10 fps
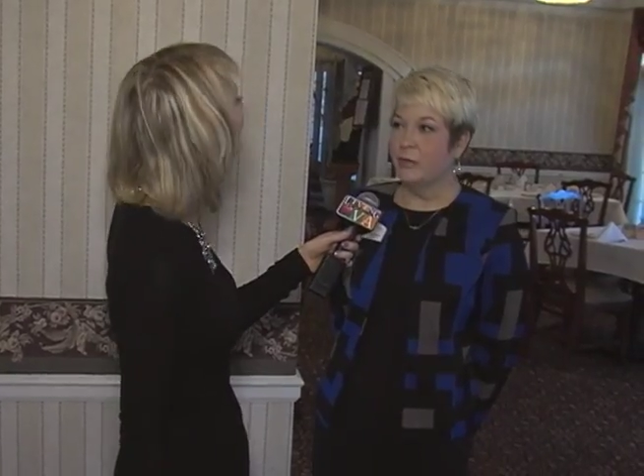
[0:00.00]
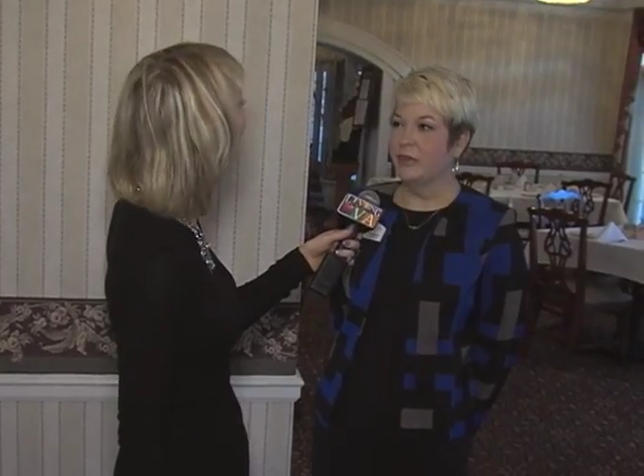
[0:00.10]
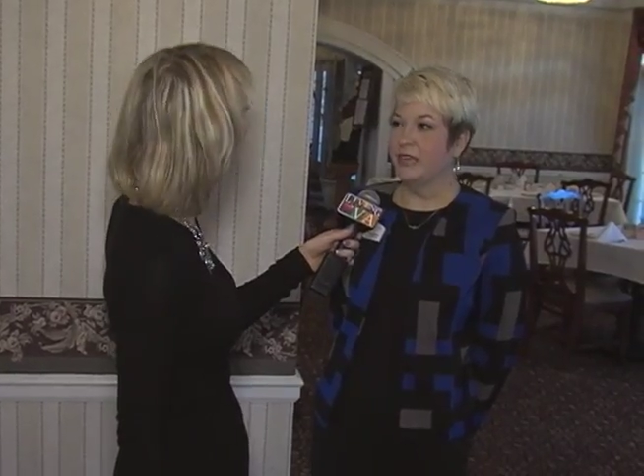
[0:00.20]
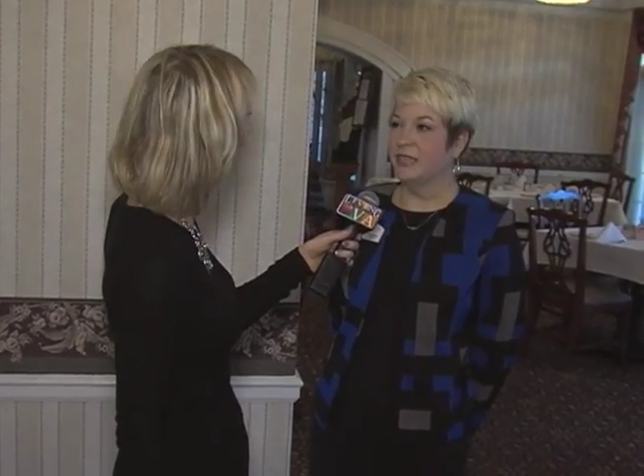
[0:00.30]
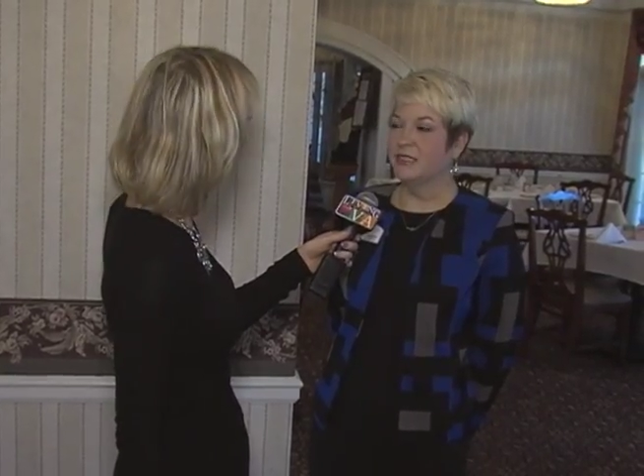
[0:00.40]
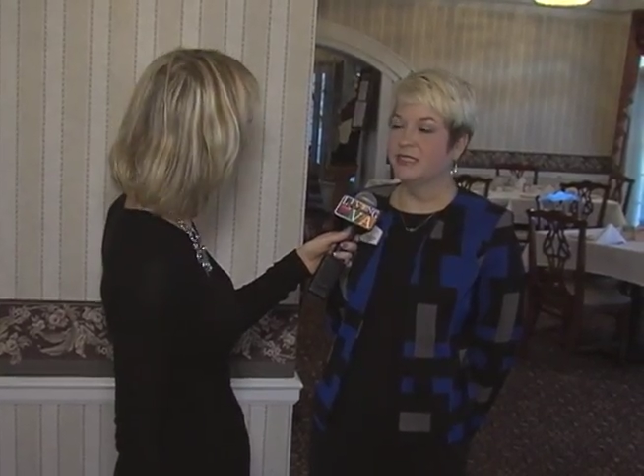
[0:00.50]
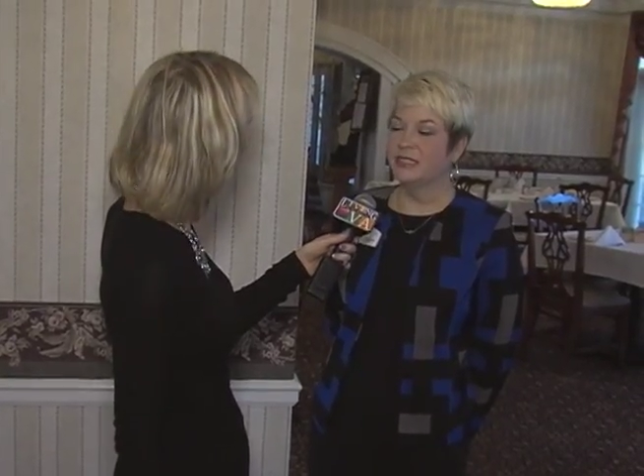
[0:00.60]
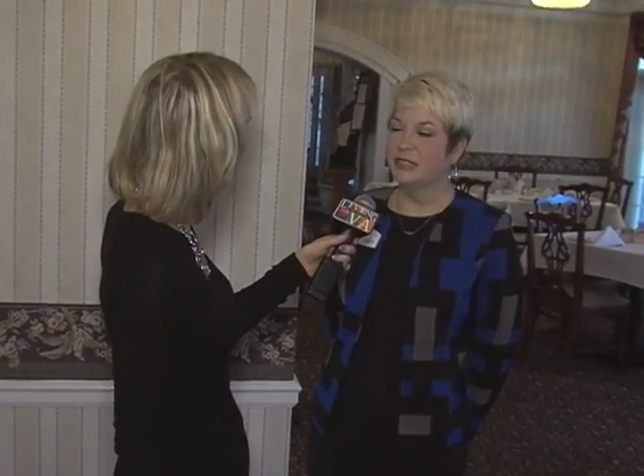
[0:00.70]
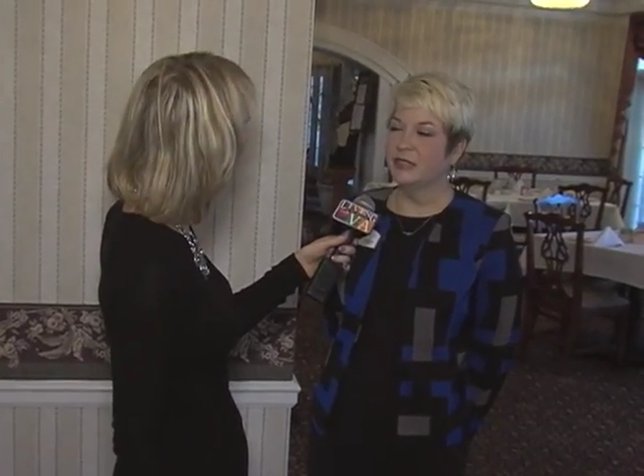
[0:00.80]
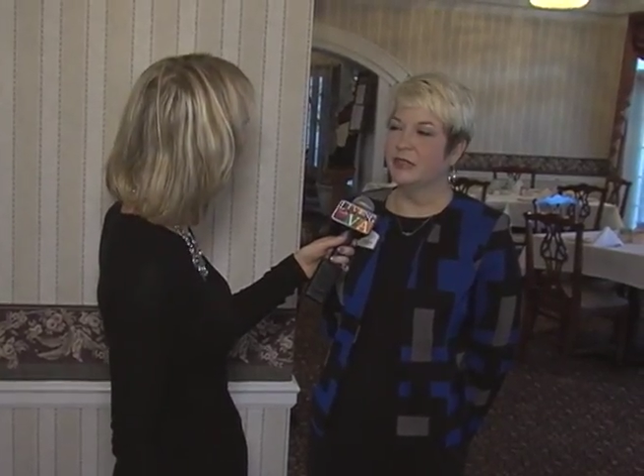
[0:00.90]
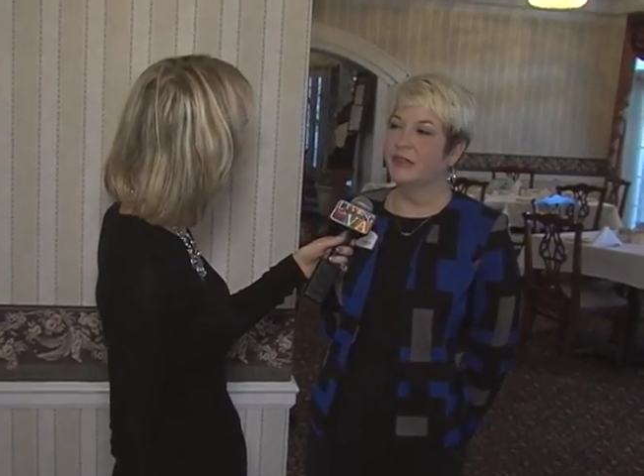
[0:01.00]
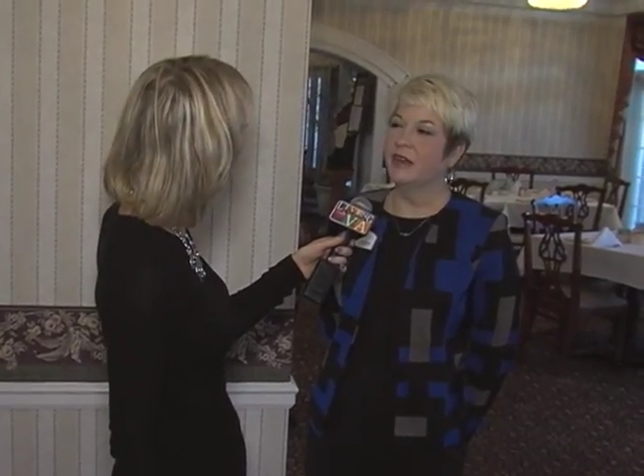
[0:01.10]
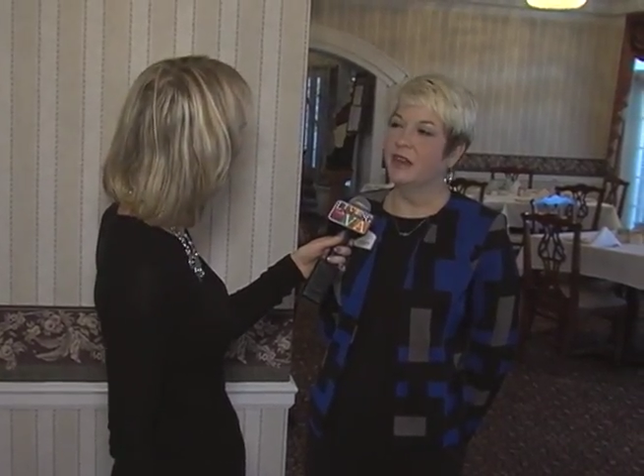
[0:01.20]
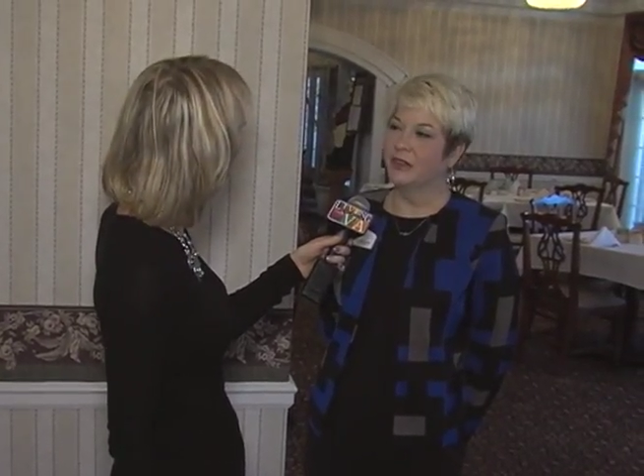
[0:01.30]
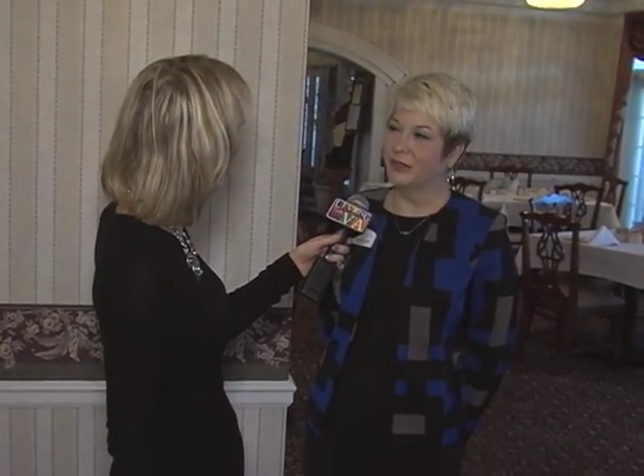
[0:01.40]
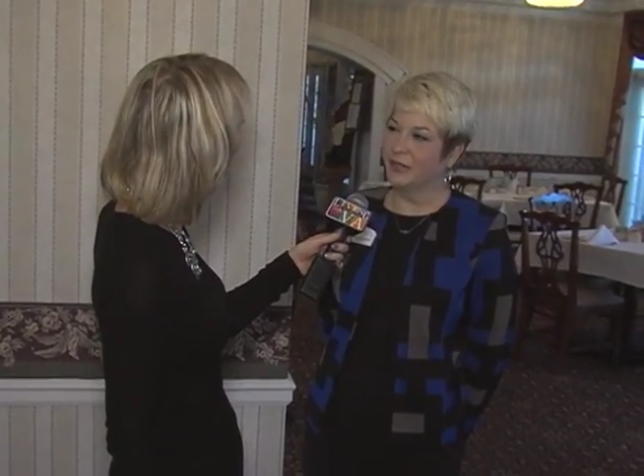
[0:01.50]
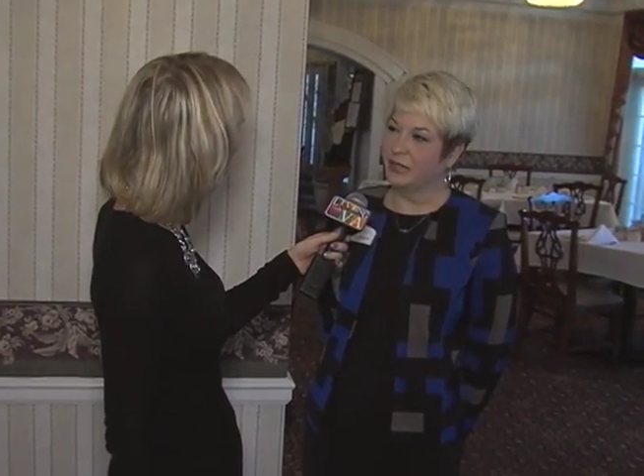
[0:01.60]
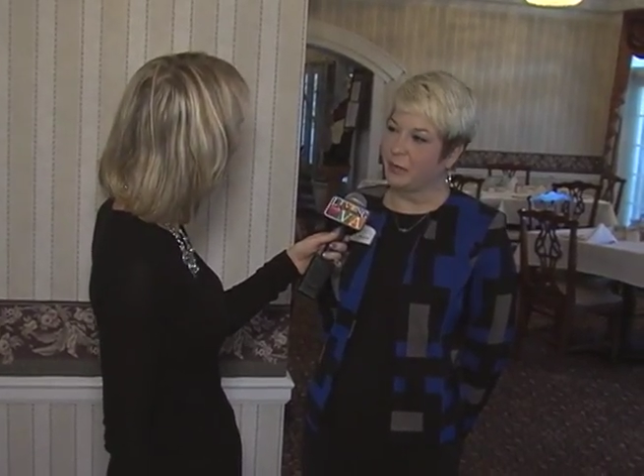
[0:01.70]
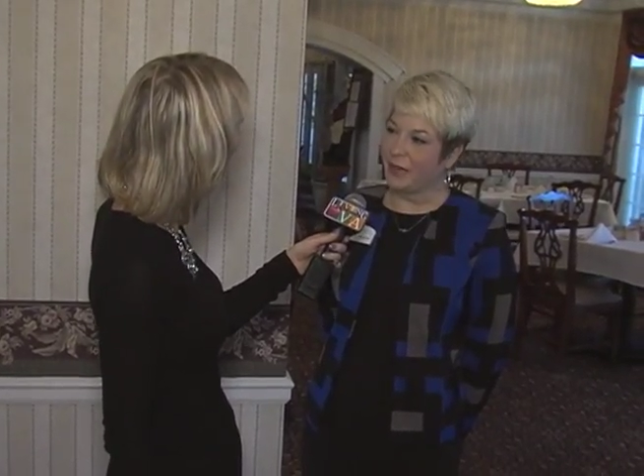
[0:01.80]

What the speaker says: but yes, still honoring the